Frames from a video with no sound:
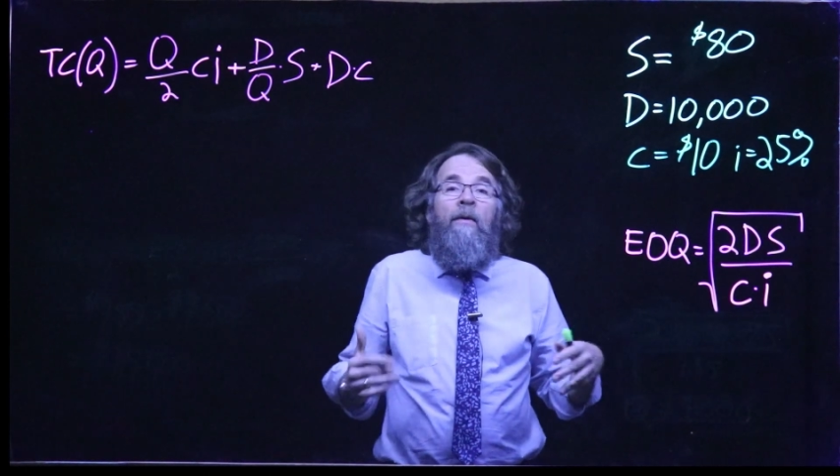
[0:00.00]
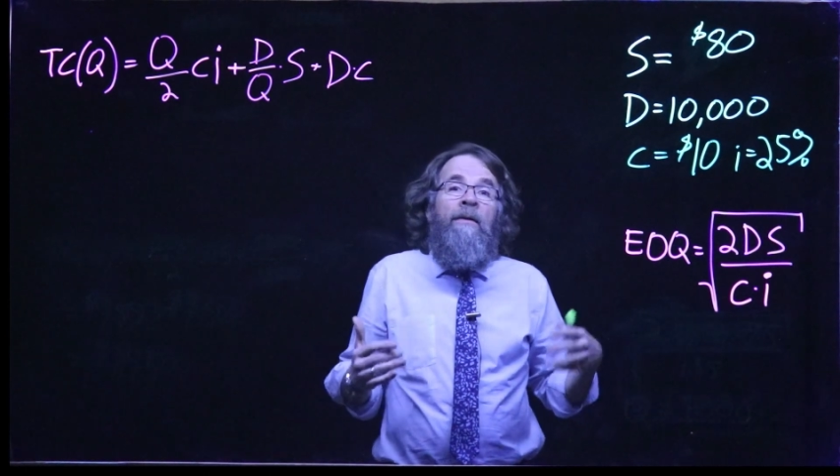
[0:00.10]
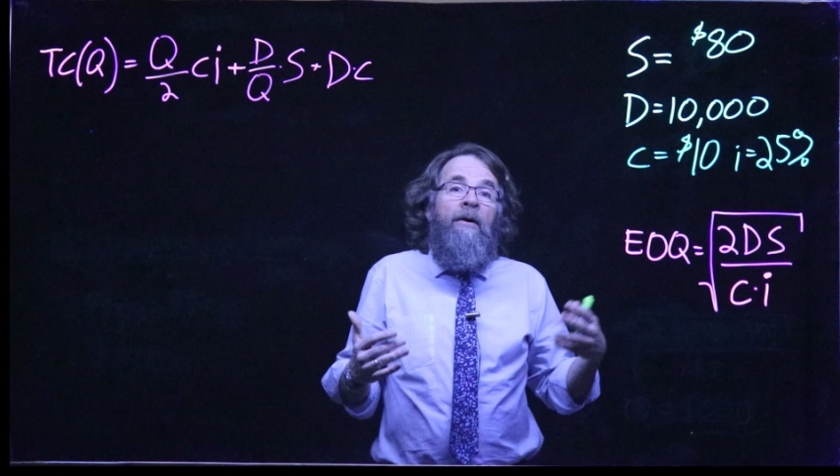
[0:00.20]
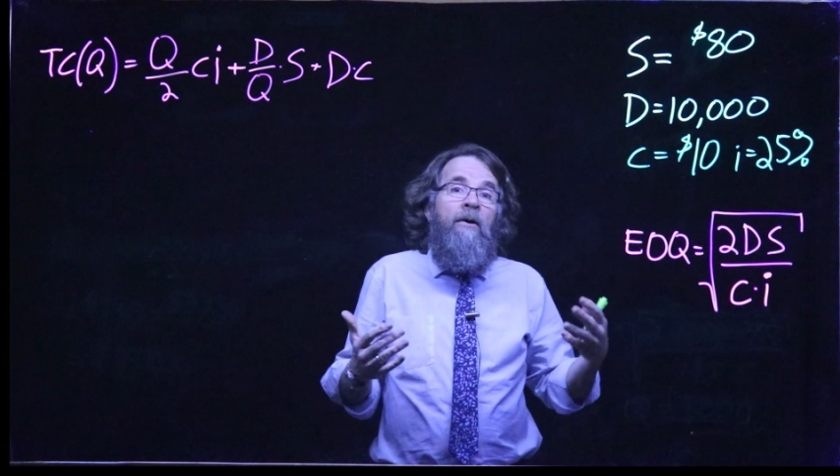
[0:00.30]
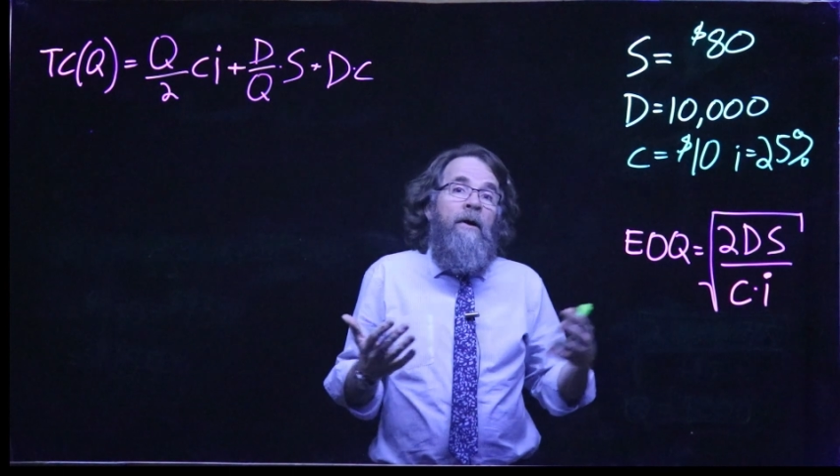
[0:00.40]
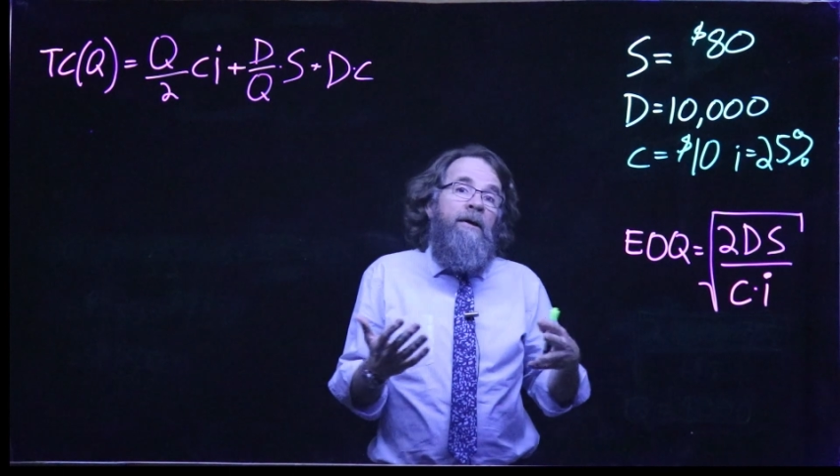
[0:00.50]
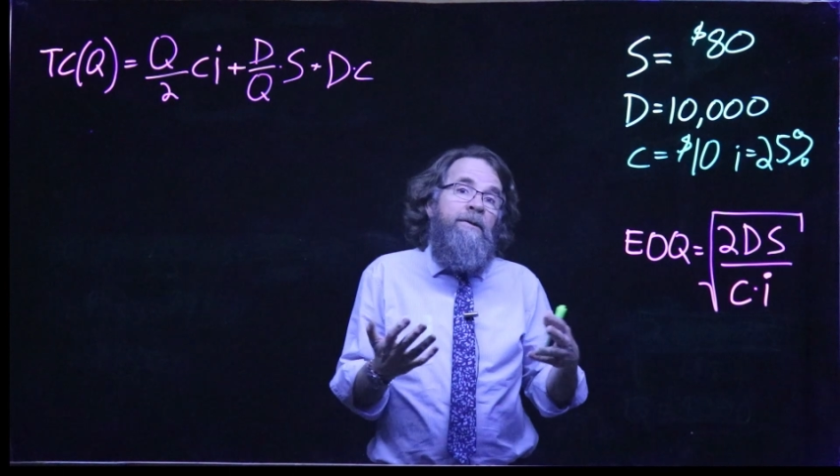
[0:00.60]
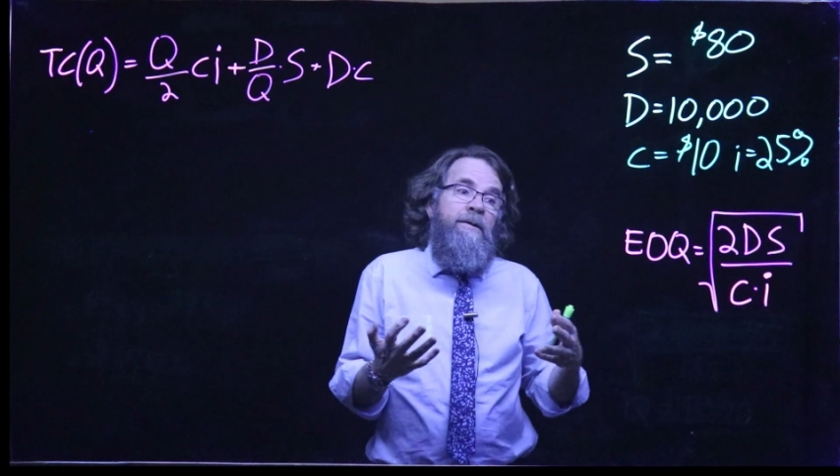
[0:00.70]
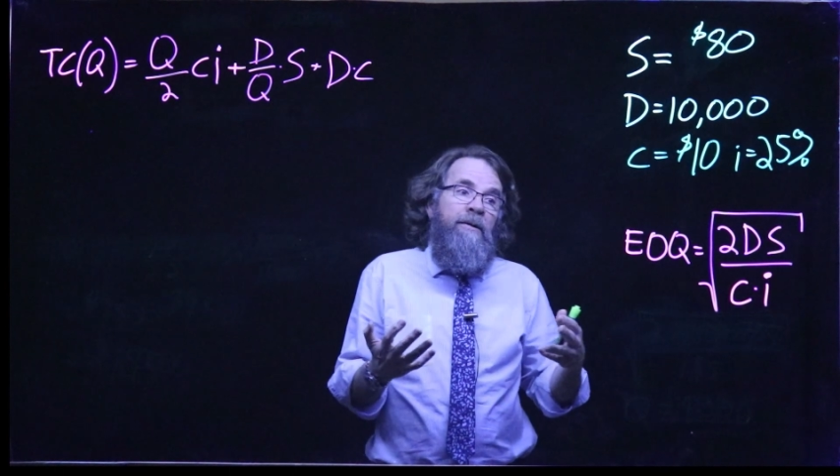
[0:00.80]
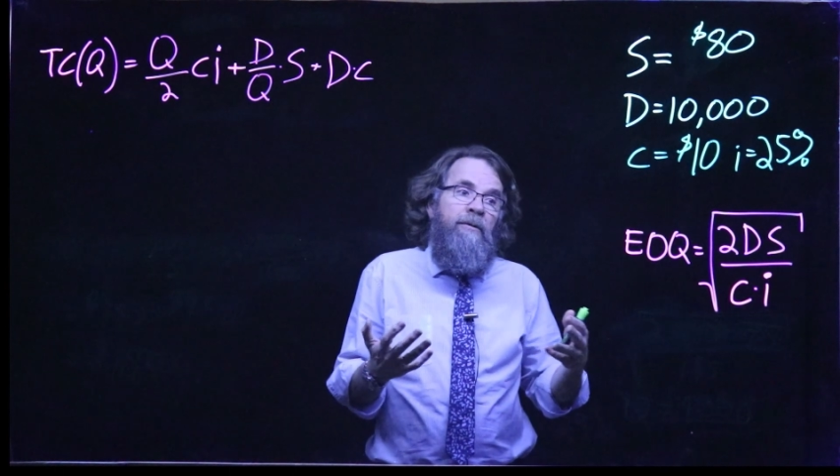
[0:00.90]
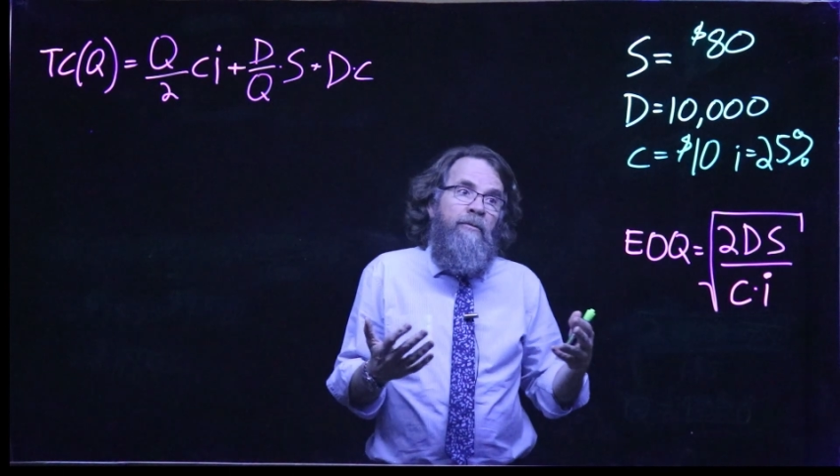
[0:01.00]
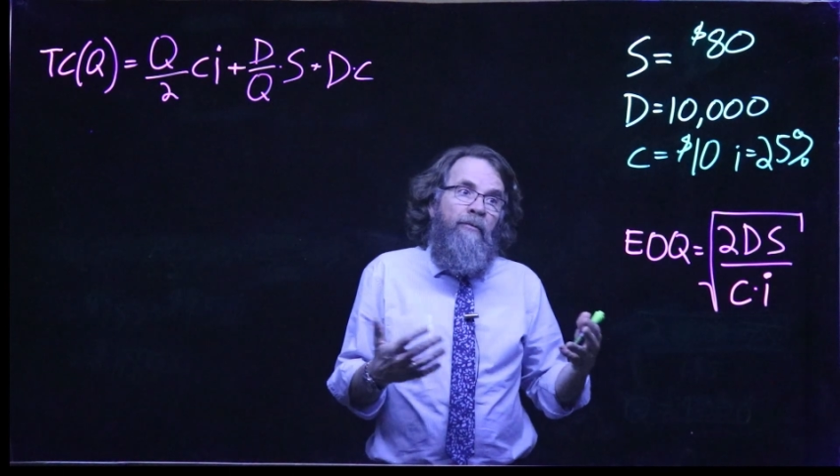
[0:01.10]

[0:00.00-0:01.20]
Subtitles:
when the cost